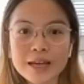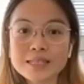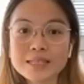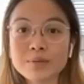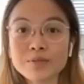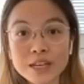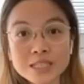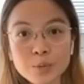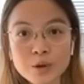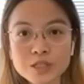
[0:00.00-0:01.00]
Some face
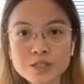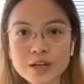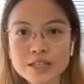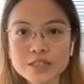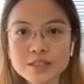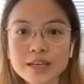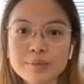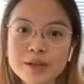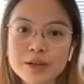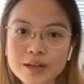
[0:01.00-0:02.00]
moisturizer can
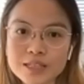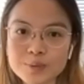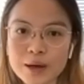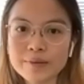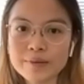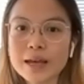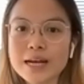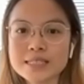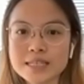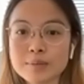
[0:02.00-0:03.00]
be great as well,
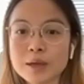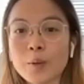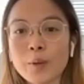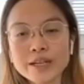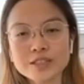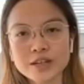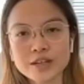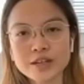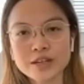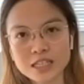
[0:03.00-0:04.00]
as it can be quite dry in
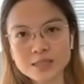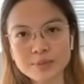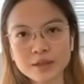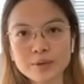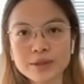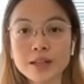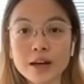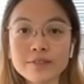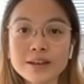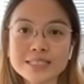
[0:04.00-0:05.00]
the hospital with a lot
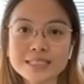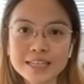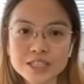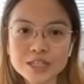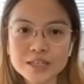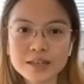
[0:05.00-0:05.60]
of ventilation.